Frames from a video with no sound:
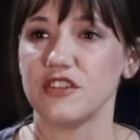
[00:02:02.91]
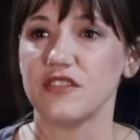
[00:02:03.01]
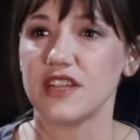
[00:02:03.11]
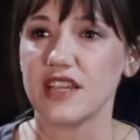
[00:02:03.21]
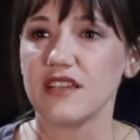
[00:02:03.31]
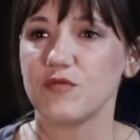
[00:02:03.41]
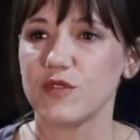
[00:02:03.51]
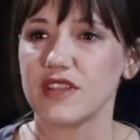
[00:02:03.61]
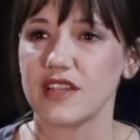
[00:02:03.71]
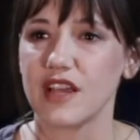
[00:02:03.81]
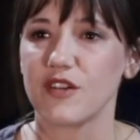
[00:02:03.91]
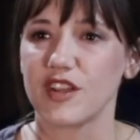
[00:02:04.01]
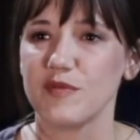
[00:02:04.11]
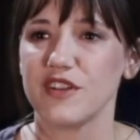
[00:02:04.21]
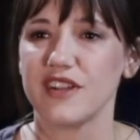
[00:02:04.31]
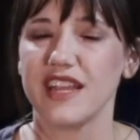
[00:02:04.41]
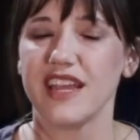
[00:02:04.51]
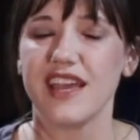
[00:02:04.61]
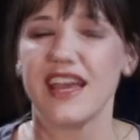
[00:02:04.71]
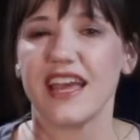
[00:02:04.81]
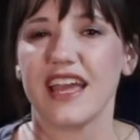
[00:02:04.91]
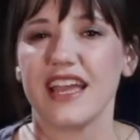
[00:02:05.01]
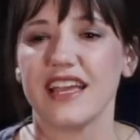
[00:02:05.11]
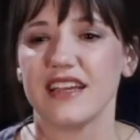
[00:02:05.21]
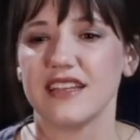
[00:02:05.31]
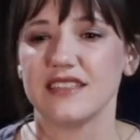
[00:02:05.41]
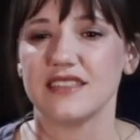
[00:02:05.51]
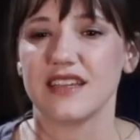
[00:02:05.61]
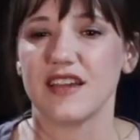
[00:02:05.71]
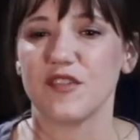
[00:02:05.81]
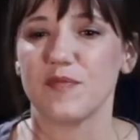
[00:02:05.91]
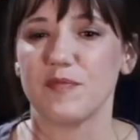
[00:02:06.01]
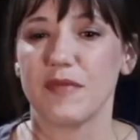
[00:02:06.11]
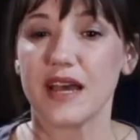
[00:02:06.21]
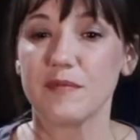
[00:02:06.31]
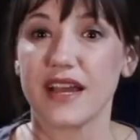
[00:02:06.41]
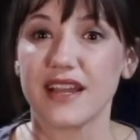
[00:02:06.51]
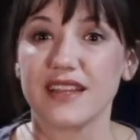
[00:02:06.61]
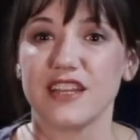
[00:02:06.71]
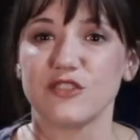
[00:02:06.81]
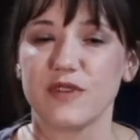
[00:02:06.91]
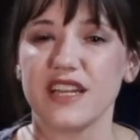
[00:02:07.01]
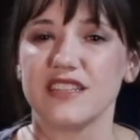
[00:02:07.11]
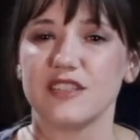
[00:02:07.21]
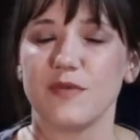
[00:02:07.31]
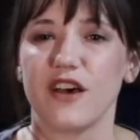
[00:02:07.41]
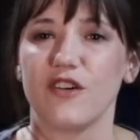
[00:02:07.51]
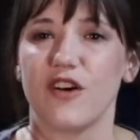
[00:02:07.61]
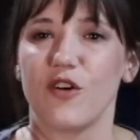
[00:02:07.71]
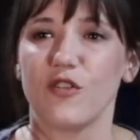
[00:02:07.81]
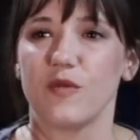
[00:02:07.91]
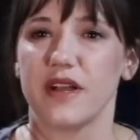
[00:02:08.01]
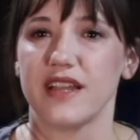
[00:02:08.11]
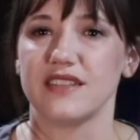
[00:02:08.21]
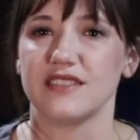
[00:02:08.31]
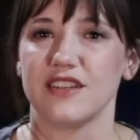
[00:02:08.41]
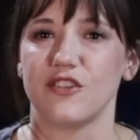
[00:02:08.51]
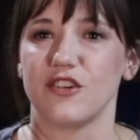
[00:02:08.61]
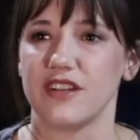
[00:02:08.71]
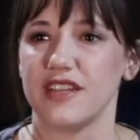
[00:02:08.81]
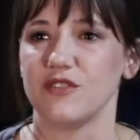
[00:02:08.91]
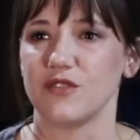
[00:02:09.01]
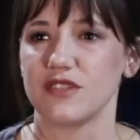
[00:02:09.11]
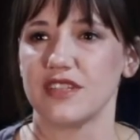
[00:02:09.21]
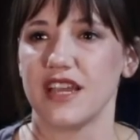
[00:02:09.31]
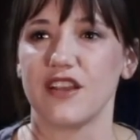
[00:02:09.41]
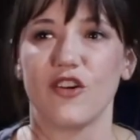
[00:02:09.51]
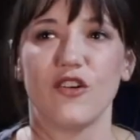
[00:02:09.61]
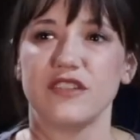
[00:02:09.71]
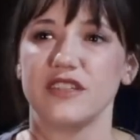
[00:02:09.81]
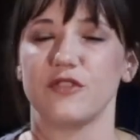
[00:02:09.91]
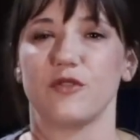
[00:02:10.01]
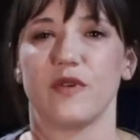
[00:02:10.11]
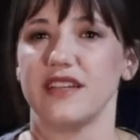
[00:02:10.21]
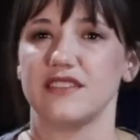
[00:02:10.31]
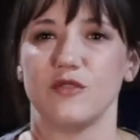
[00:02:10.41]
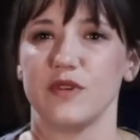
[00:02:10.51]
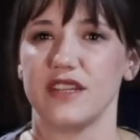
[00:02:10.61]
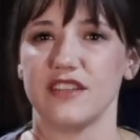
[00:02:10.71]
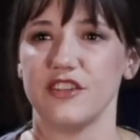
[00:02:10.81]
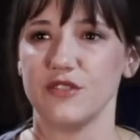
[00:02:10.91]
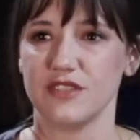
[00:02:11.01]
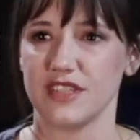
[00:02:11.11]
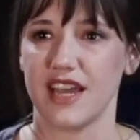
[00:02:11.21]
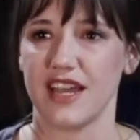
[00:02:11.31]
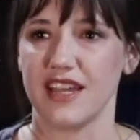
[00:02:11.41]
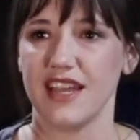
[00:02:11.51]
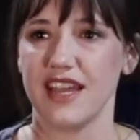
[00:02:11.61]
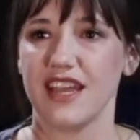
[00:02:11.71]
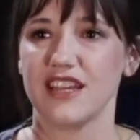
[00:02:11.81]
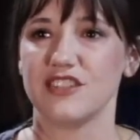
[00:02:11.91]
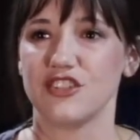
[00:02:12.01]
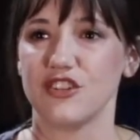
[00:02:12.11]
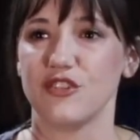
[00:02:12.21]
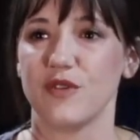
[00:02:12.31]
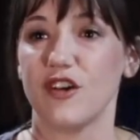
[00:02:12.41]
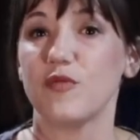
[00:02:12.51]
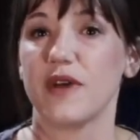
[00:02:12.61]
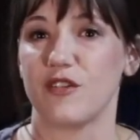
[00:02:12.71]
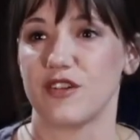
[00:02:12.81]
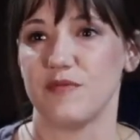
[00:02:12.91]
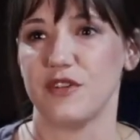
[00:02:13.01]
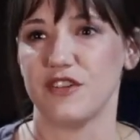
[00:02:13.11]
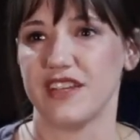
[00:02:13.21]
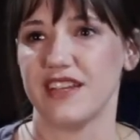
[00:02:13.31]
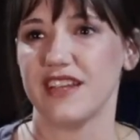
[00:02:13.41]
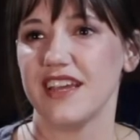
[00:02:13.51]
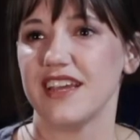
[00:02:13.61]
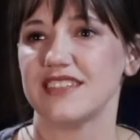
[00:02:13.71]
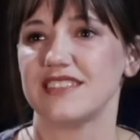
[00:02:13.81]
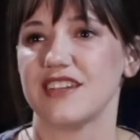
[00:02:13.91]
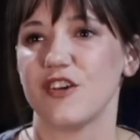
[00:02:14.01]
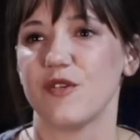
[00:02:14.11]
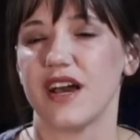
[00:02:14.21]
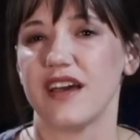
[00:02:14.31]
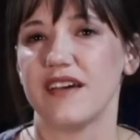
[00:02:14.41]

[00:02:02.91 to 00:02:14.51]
unity within our community, and my mind has raced about all the ways that art heals and all the different ways that we could use that to help our community. So,